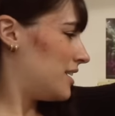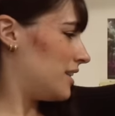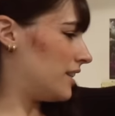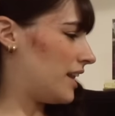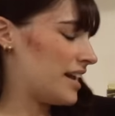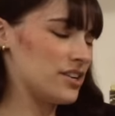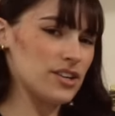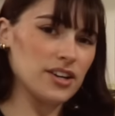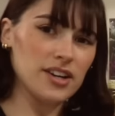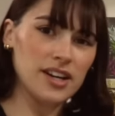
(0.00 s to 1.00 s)

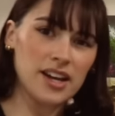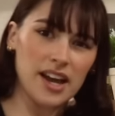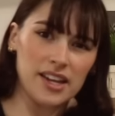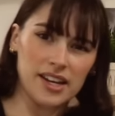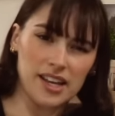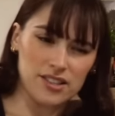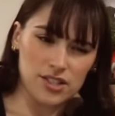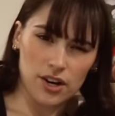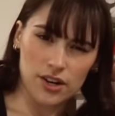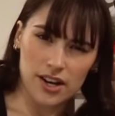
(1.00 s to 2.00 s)
lighter and it gets
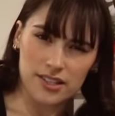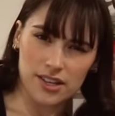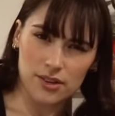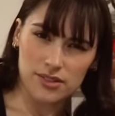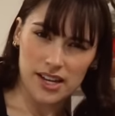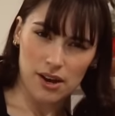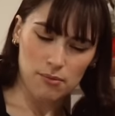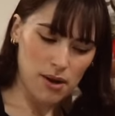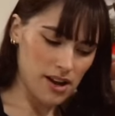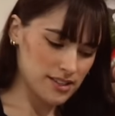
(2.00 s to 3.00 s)
darker as it goes
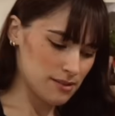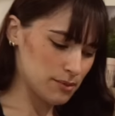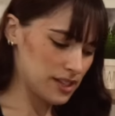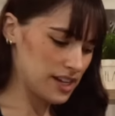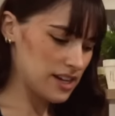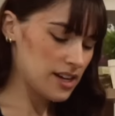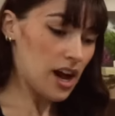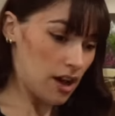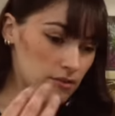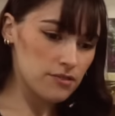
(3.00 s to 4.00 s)
down, possibly,
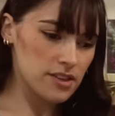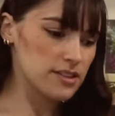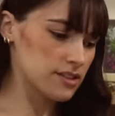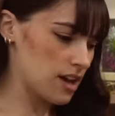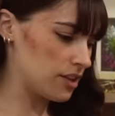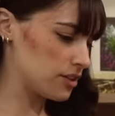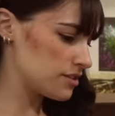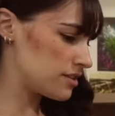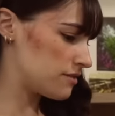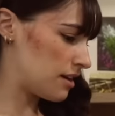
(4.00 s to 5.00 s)
of the
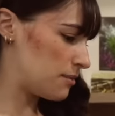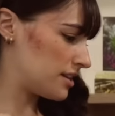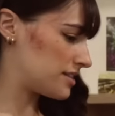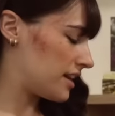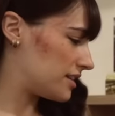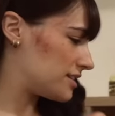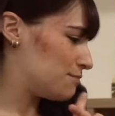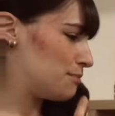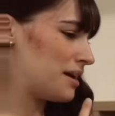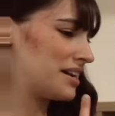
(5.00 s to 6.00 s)
colors, if that makes sense.
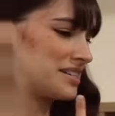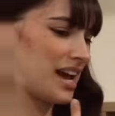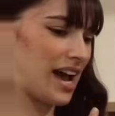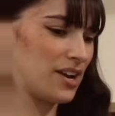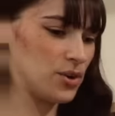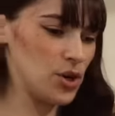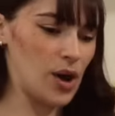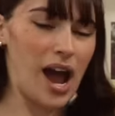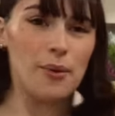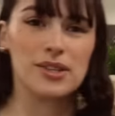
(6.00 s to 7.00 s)
But I don't know
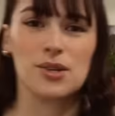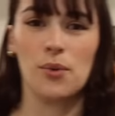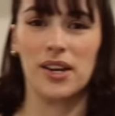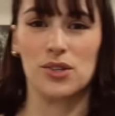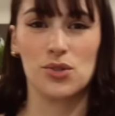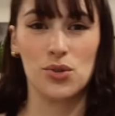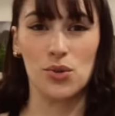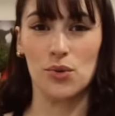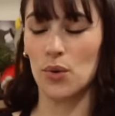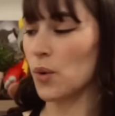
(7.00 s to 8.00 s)
how it's going
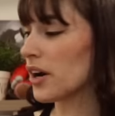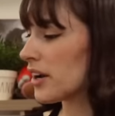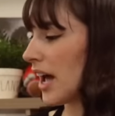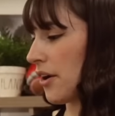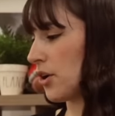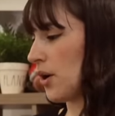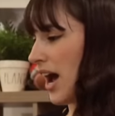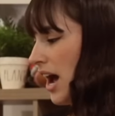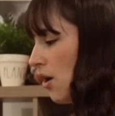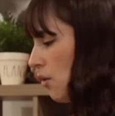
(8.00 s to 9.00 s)
to work. I don't know
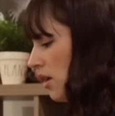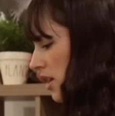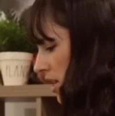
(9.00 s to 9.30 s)
how